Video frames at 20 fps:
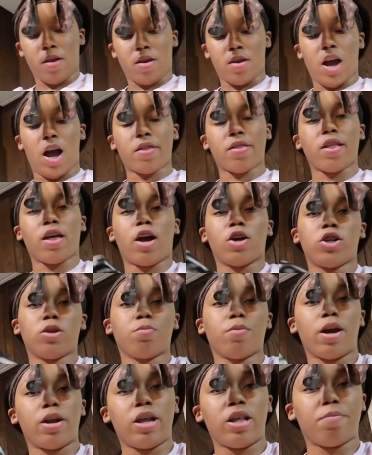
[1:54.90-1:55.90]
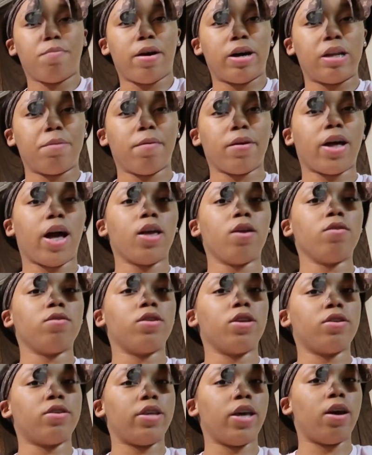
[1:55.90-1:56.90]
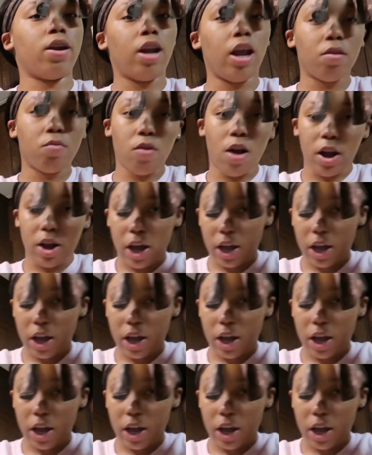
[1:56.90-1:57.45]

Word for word: Y'all think I should bring these bodies back? I used to sell these before I